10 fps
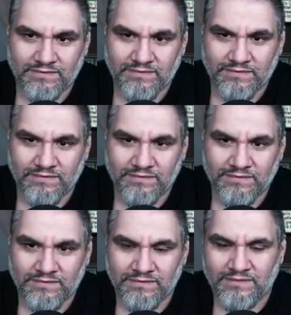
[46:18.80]
Oracle on
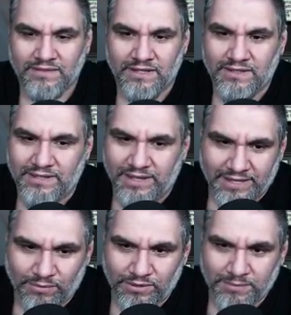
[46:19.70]
upkeep. Like yeah,
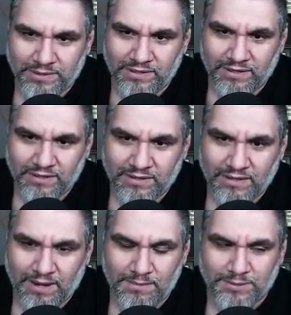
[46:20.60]
that wouldn't have been. Game would be
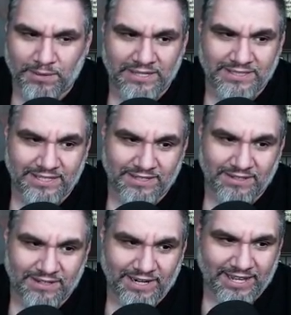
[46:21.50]
so much. I'm different. surprised they
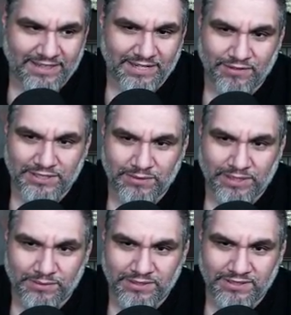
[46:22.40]
didn't. I can't think of a reason why
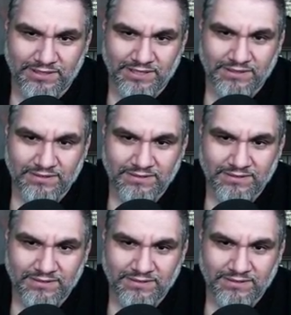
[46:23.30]
they wouldn't do that.